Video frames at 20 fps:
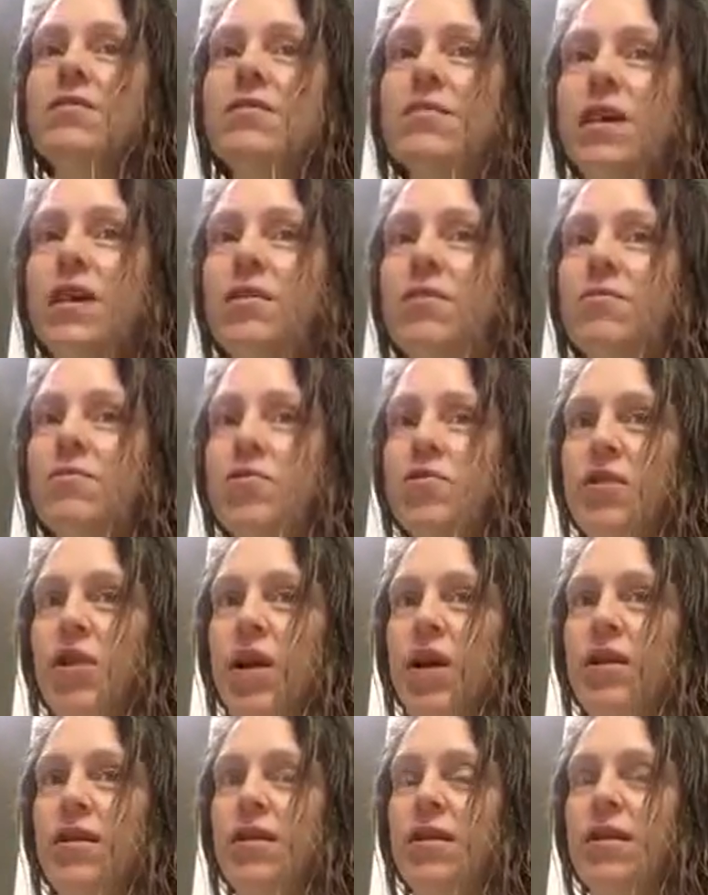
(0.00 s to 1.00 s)
Towel
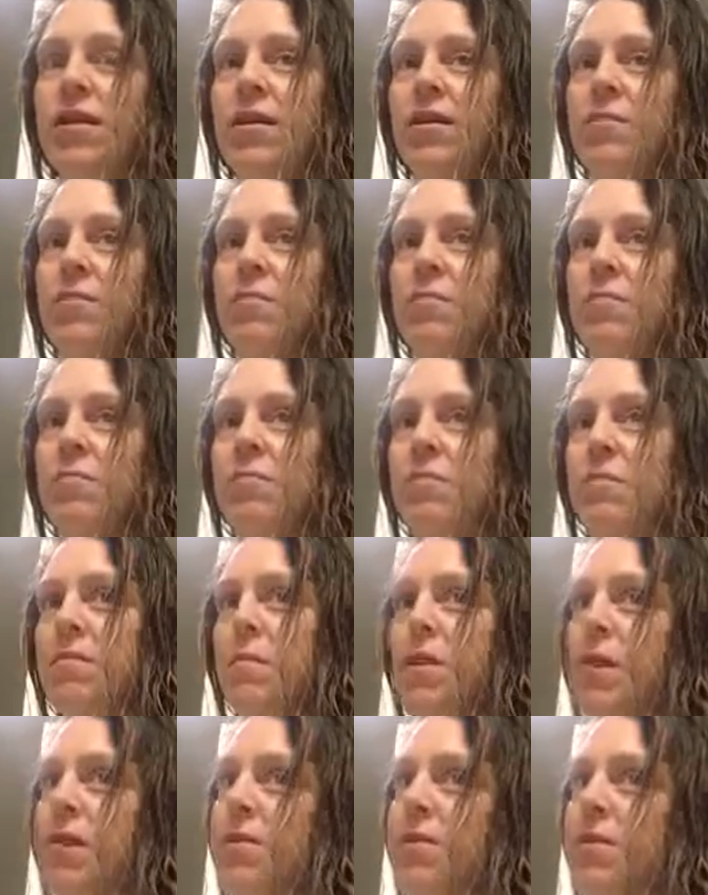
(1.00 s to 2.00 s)
dried,
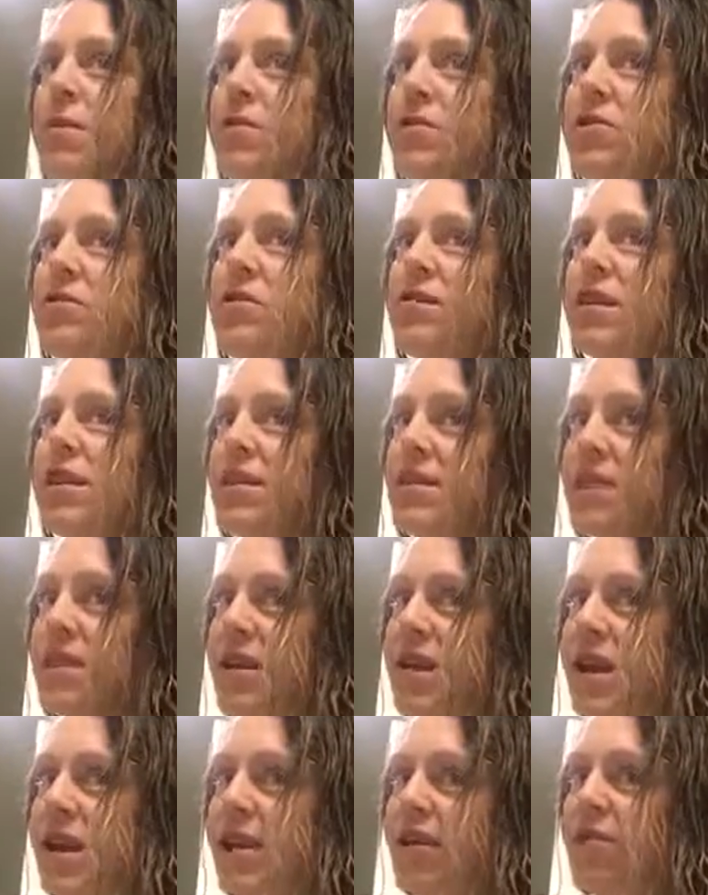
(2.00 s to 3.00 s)
maybe just getting to
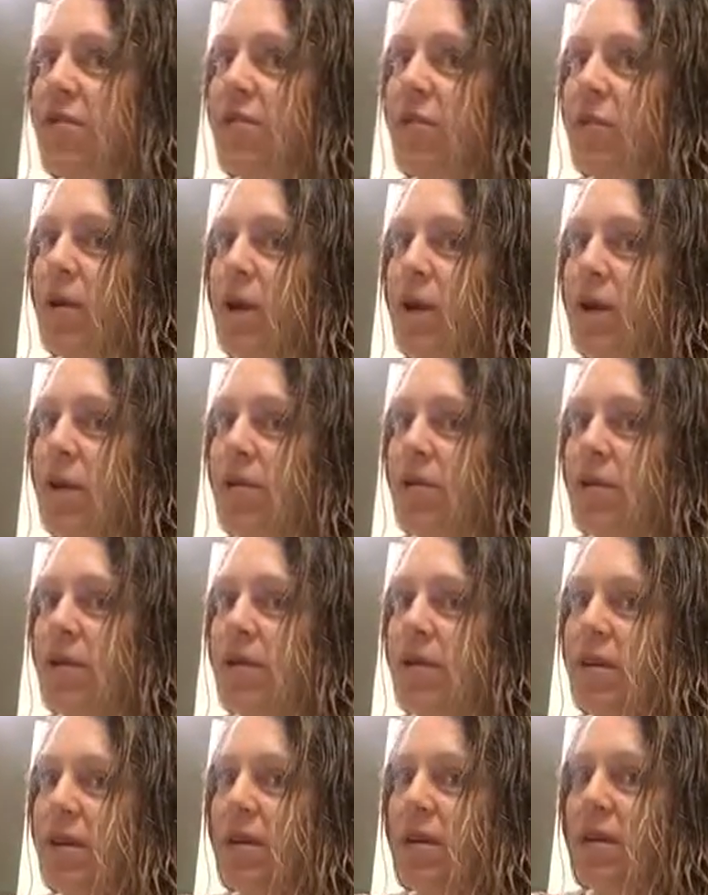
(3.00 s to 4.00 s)
the end of where I
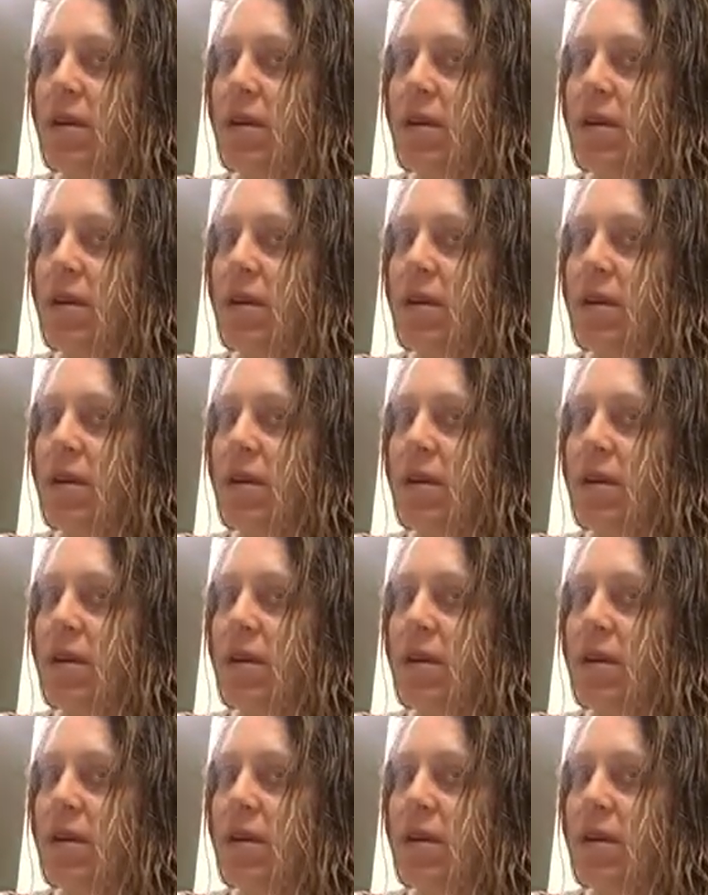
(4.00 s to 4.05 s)
would